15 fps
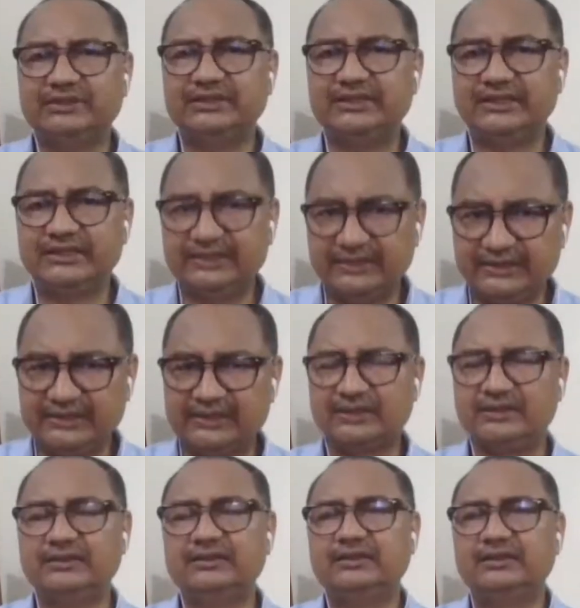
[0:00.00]
And even in
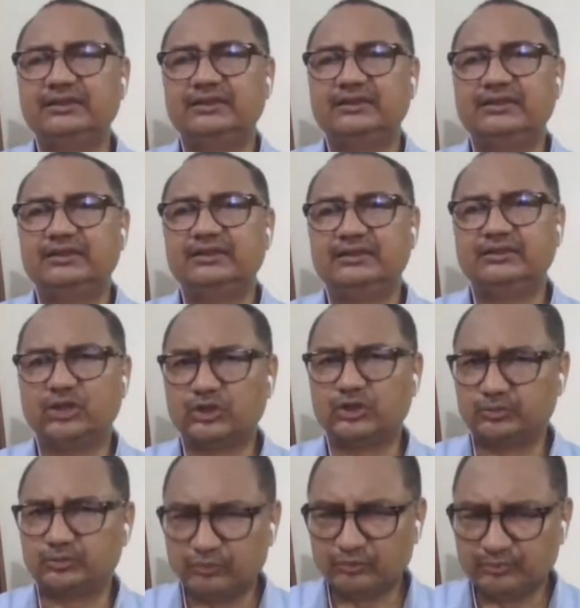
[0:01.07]
India, a
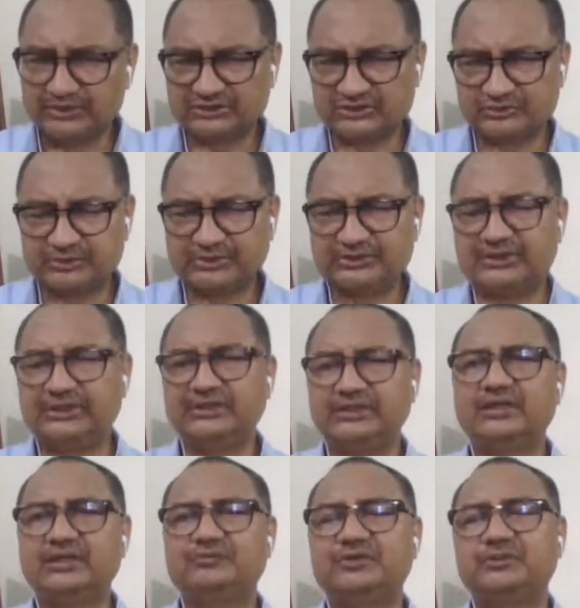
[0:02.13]
lot of movements, especially
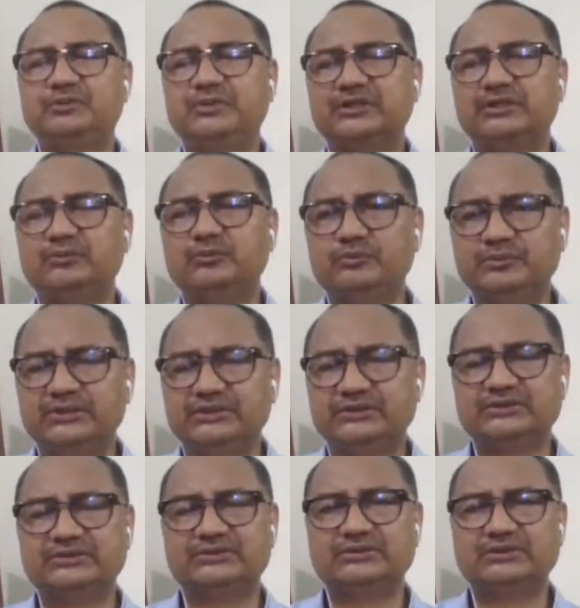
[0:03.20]
the environmental
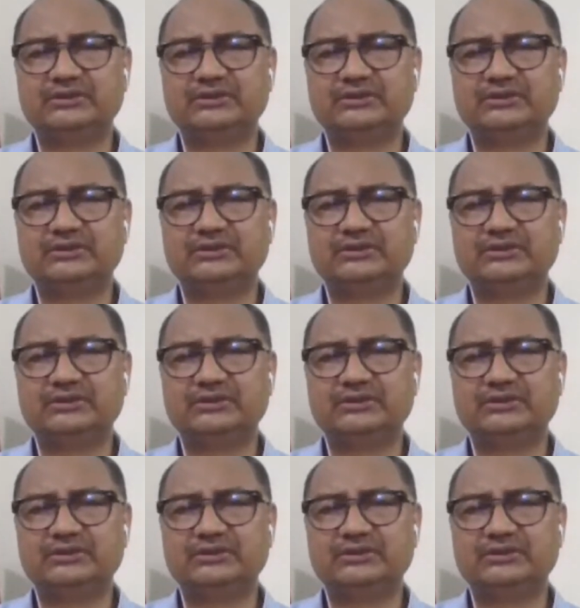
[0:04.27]
movements,